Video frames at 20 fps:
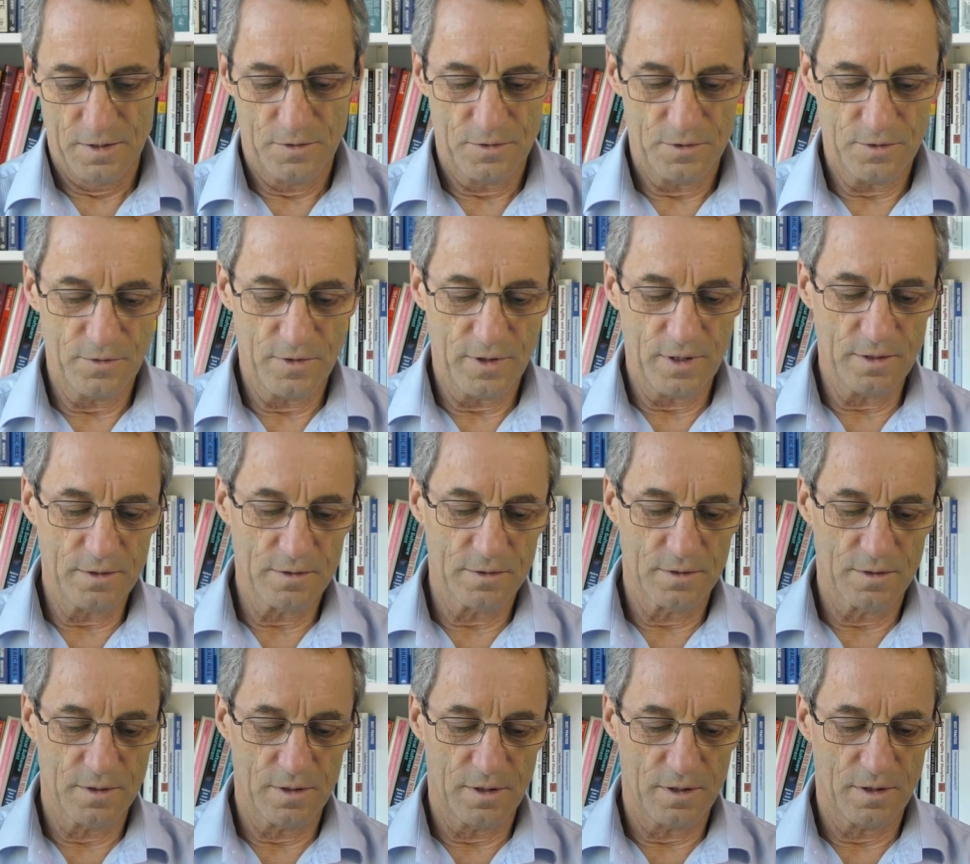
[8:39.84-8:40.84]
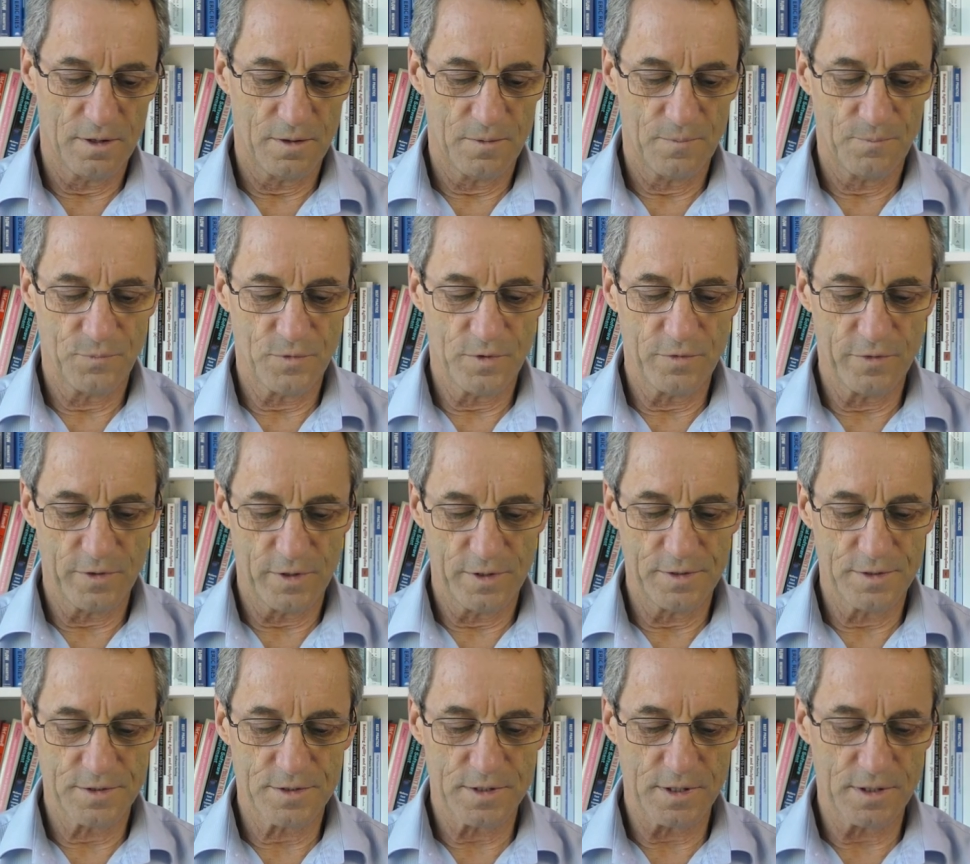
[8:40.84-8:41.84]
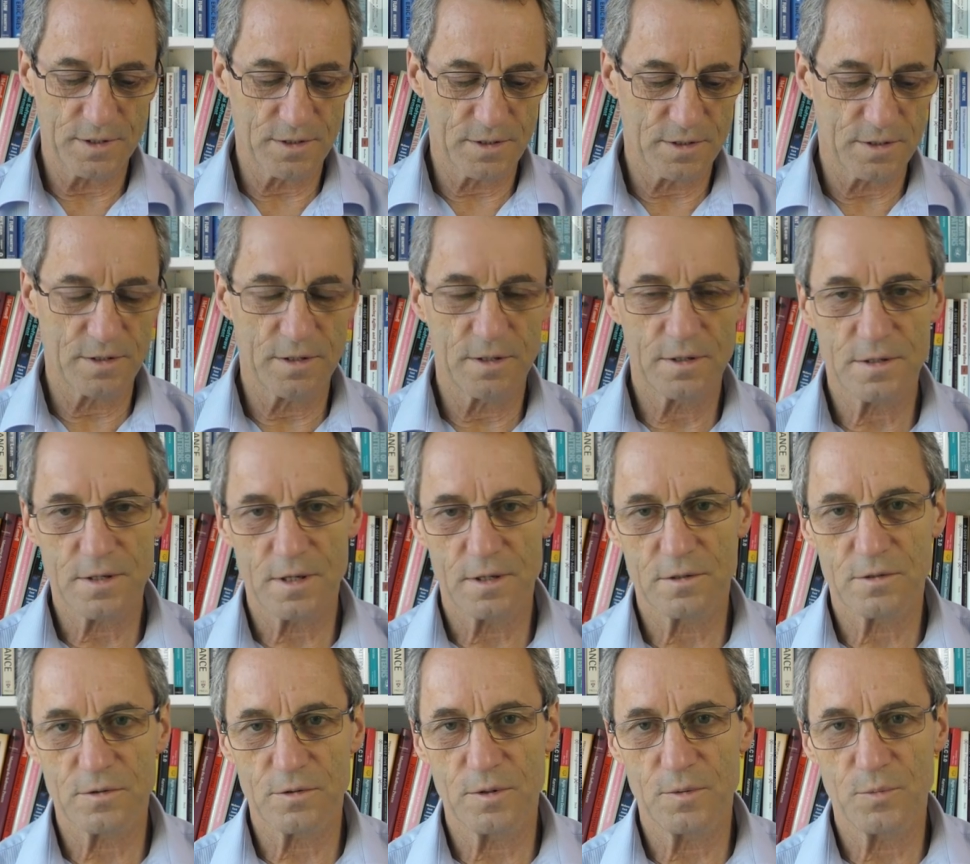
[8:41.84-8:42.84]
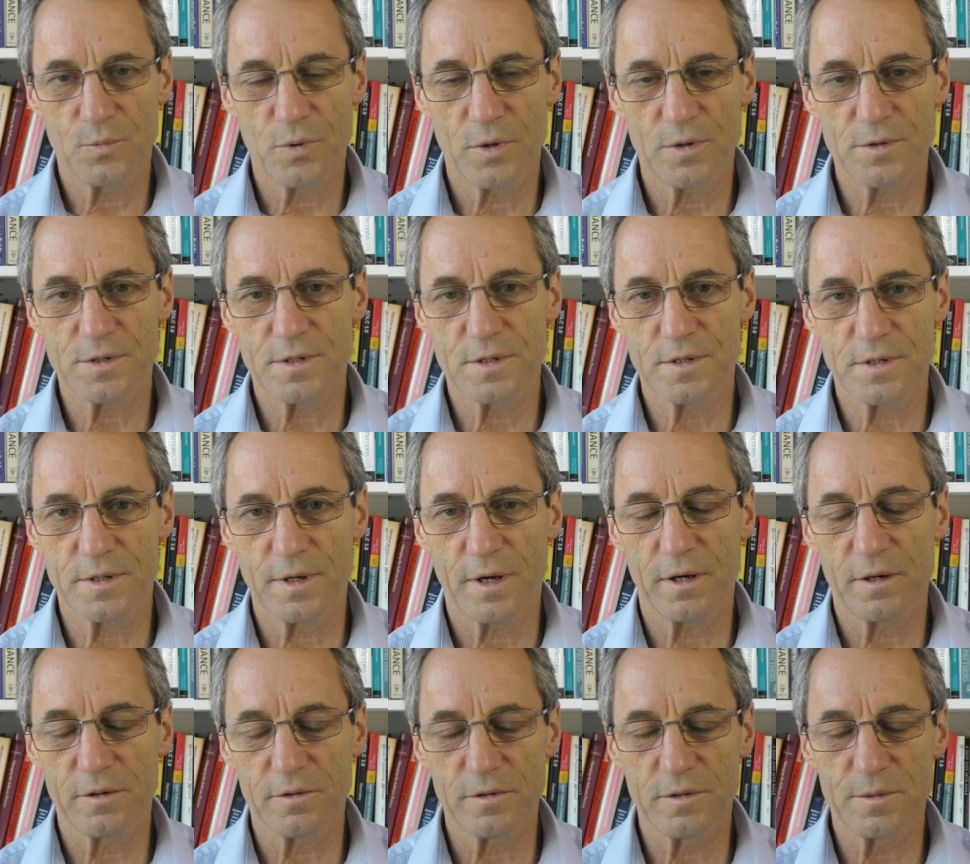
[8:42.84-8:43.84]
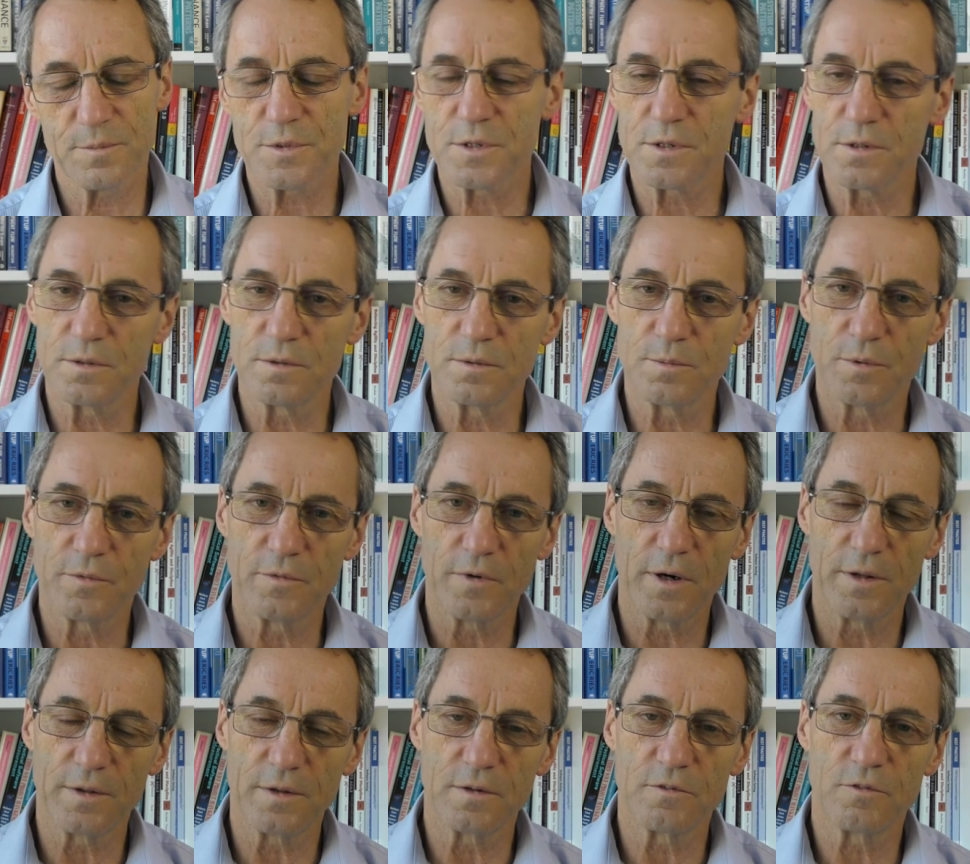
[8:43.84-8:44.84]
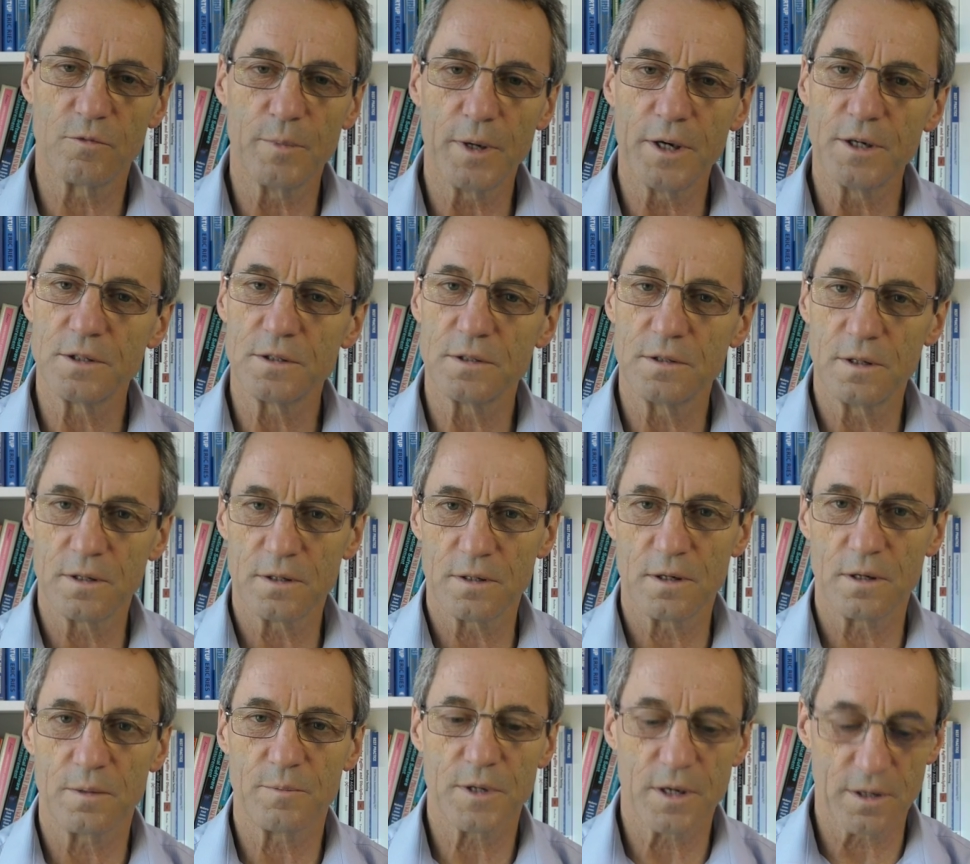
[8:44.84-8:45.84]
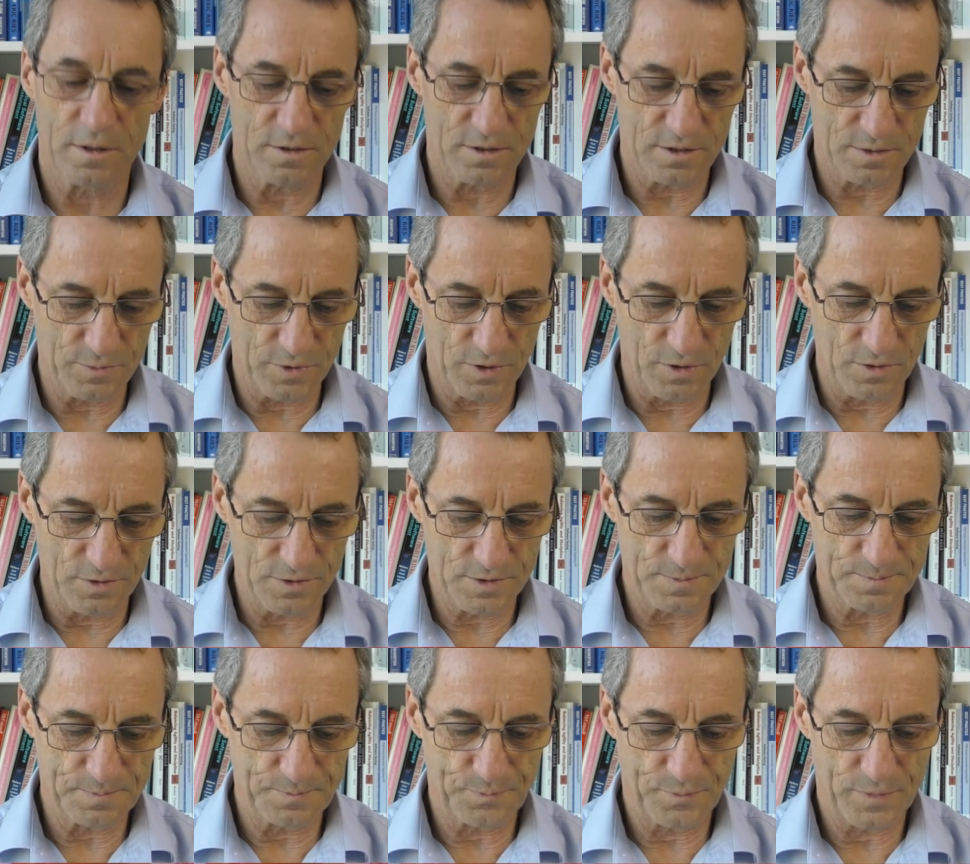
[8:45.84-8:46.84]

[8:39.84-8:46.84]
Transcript: You then define the sensors and the sensory processing algorithms to provide the information that can update those models.